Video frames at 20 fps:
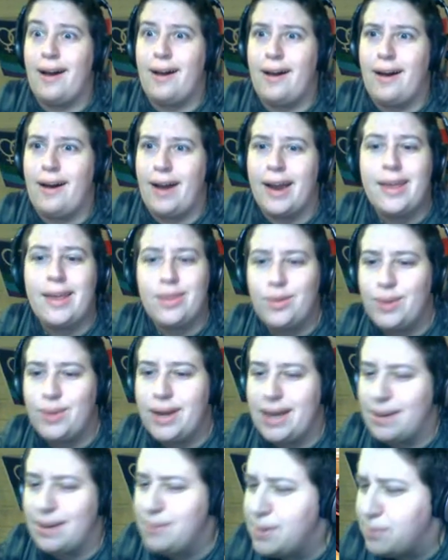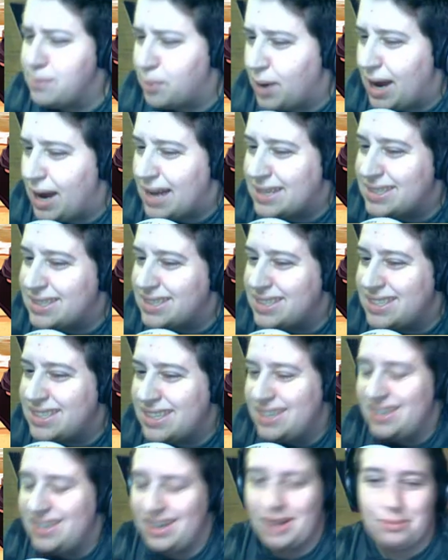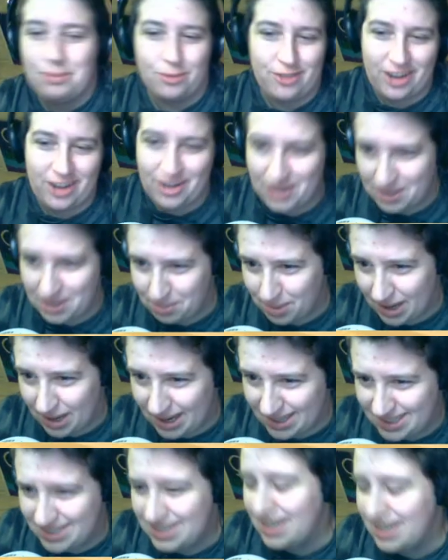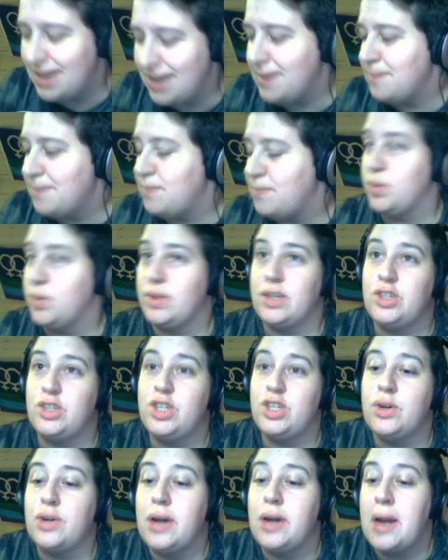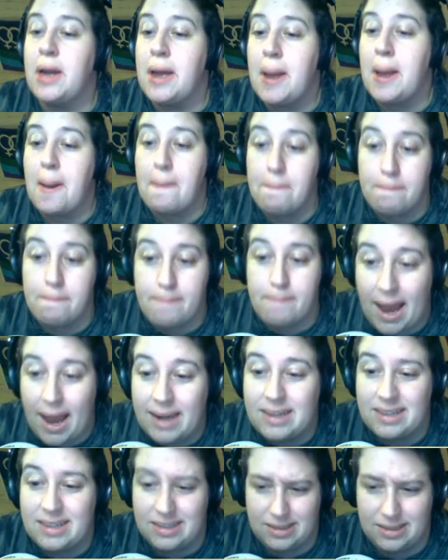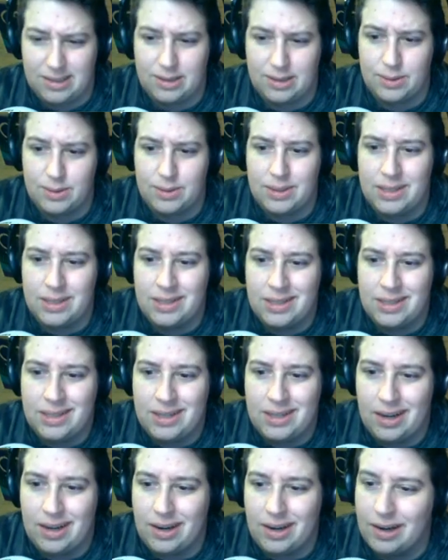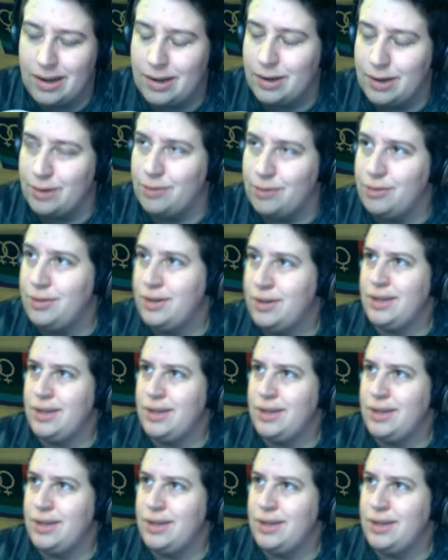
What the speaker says: Either way, I'm impressed. I'm very impressed with the sheer magnitude of